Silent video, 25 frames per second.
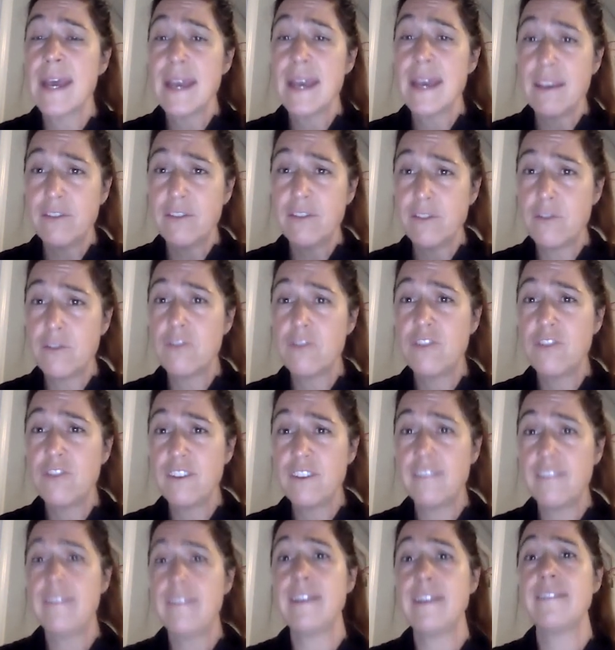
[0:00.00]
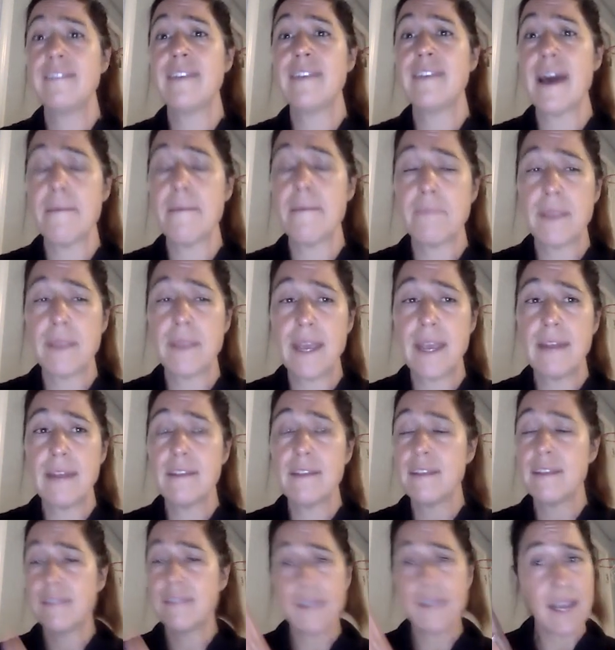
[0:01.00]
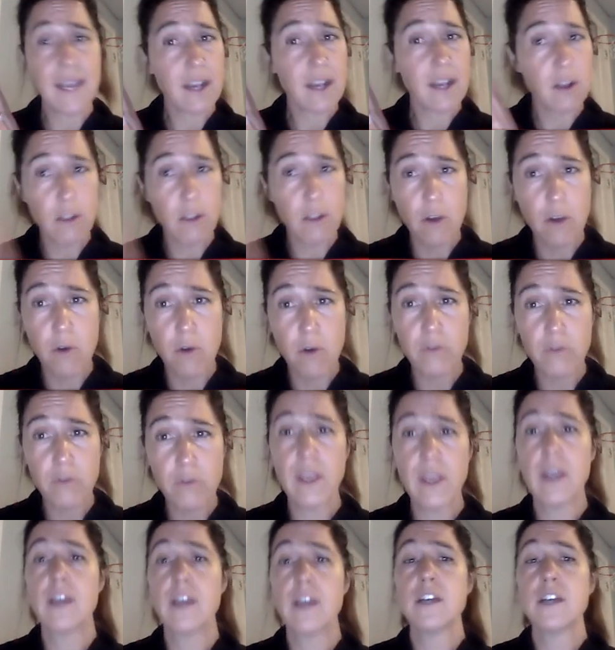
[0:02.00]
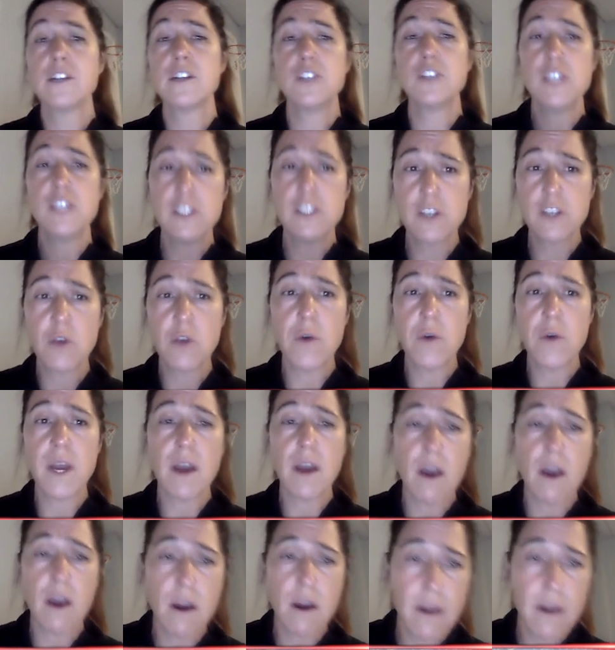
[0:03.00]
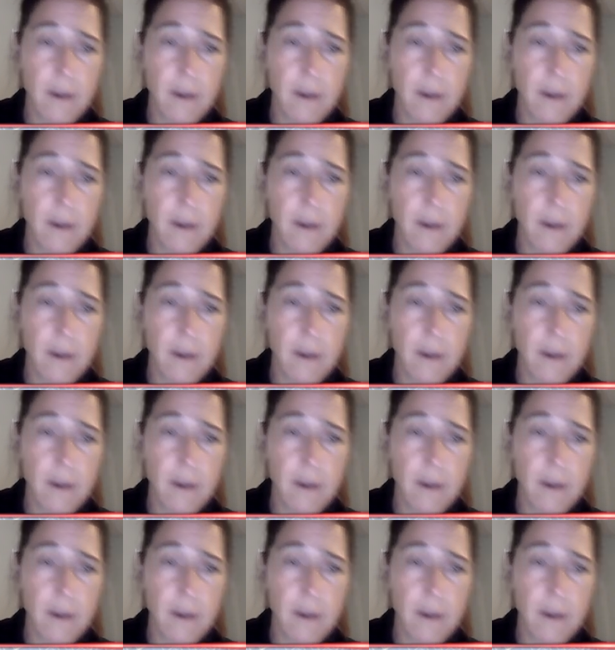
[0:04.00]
As soon as she sees that blade of the stick close, she's going hard.